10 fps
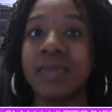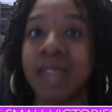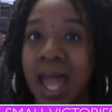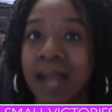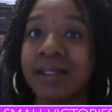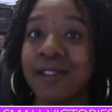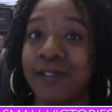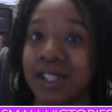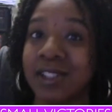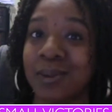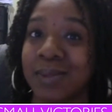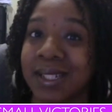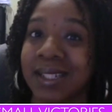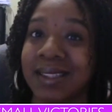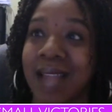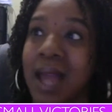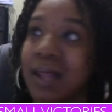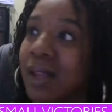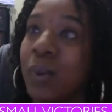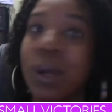That is a victory
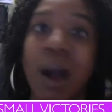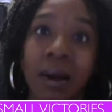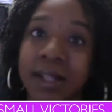that we all can